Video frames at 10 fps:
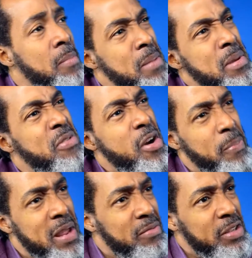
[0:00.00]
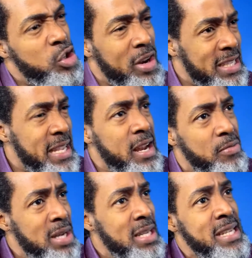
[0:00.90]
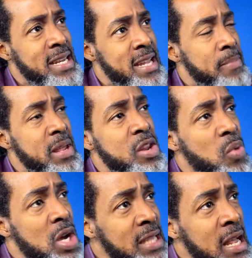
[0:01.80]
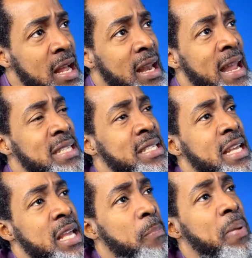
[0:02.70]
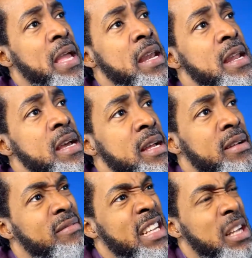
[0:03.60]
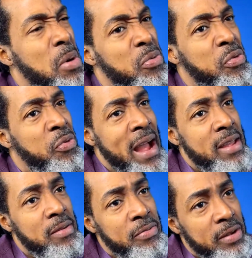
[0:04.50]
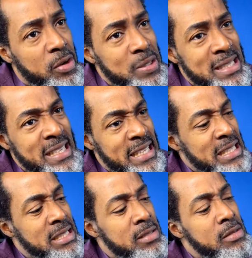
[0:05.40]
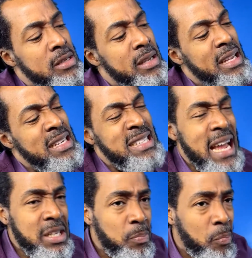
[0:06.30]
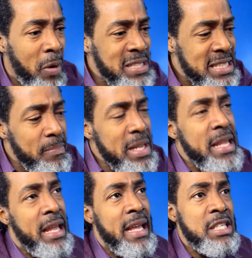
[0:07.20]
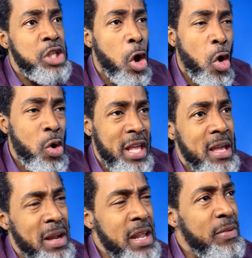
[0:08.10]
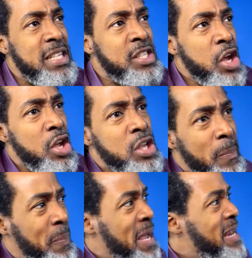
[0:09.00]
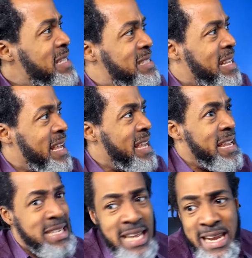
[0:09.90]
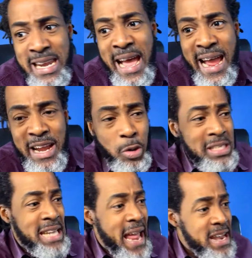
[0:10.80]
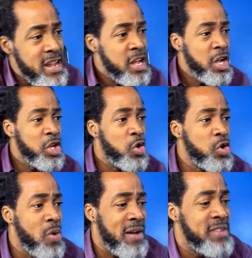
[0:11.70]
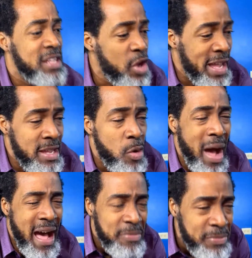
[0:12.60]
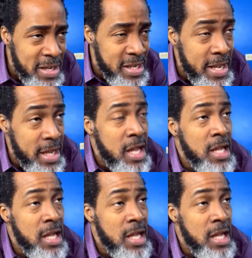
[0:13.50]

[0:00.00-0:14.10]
may be very painful. So on a scale of 1 to 10, 10 being the worst, let's say your pain is about 5 or 6. That possibly is okay. But if it is your pain is 8 and 9 or 10, you have to take